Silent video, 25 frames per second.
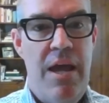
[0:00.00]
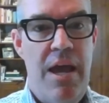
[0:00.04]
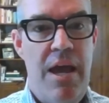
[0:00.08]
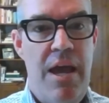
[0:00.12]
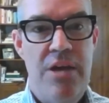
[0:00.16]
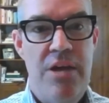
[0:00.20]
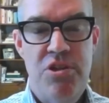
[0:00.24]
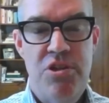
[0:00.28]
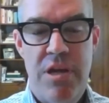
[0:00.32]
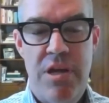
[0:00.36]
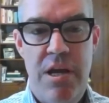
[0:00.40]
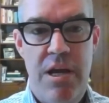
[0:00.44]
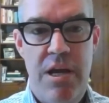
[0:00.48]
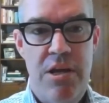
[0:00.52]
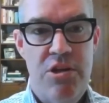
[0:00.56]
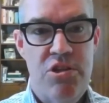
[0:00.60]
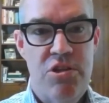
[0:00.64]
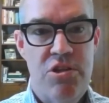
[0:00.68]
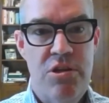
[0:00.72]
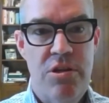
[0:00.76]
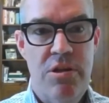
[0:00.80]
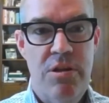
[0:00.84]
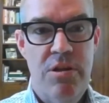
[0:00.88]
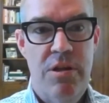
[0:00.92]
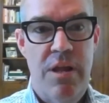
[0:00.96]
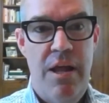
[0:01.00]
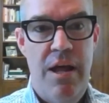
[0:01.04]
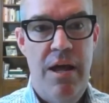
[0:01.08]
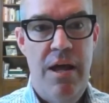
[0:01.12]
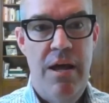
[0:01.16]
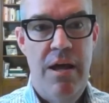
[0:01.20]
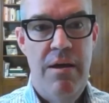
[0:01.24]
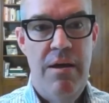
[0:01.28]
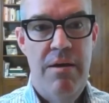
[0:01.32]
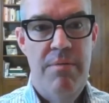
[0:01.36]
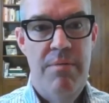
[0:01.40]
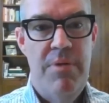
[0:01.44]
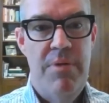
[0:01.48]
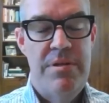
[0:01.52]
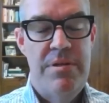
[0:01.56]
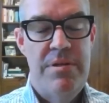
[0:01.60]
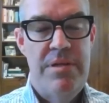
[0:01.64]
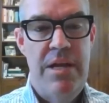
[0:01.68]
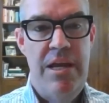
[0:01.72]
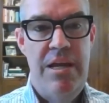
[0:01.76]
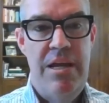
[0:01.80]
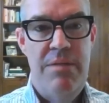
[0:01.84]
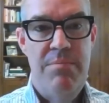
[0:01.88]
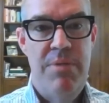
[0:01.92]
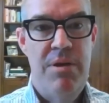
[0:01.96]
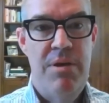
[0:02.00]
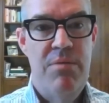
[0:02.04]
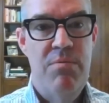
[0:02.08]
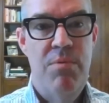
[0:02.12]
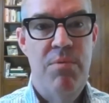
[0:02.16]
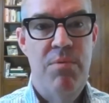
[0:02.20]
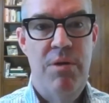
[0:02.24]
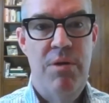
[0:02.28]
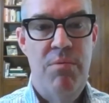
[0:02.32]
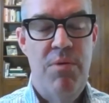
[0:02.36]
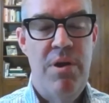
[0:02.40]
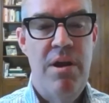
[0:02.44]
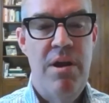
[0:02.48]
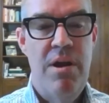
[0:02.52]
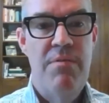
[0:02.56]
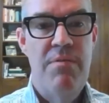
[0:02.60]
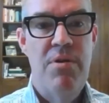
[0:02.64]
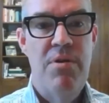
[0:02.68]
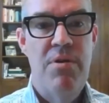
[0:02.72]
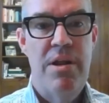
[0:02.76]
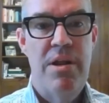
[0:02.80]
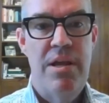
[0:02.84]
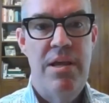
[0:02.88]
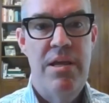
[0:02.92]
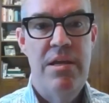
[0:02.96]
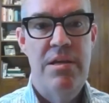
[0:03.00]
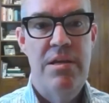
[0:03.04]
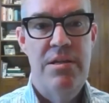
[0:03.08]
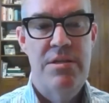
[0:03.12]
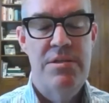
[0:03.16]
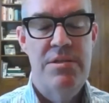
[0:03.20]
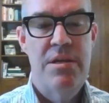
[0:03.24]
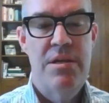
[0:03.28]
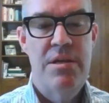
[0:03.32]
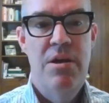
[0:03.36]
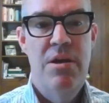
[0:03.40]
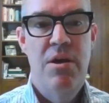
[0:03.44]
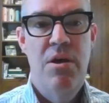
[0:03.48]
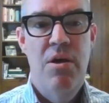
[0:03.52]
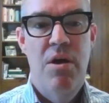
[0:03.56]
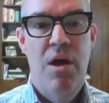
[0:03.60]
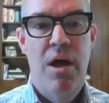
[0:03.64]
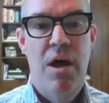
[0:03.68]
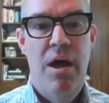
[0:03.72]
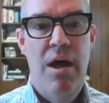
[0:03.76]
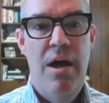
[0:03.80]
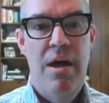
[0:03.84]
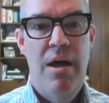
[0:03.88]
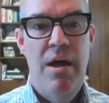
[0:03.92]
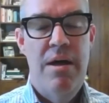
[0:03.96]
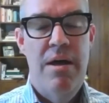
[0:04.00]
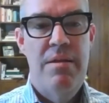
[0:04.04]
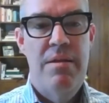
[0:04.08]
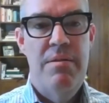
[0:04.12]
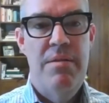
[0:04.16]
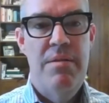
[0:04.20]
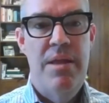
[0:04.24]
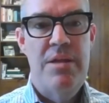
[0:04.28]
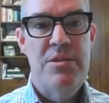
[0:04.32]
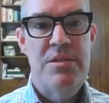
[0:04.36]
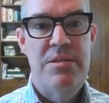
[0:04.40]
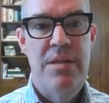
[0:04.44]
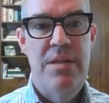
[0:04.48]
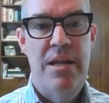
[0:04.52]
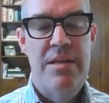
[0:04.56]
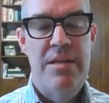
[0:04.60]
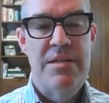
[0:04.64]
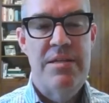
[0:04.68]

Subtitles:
educational attainment, whatever it is, let's